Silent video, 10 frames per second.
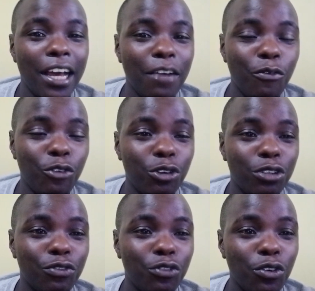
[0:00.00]

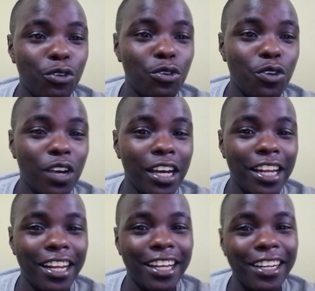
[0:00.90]
fought for Coco
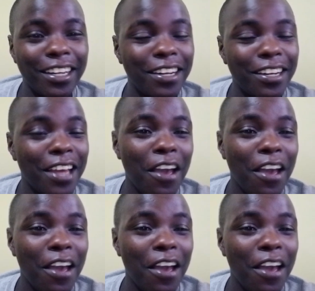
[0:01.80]
Girl, and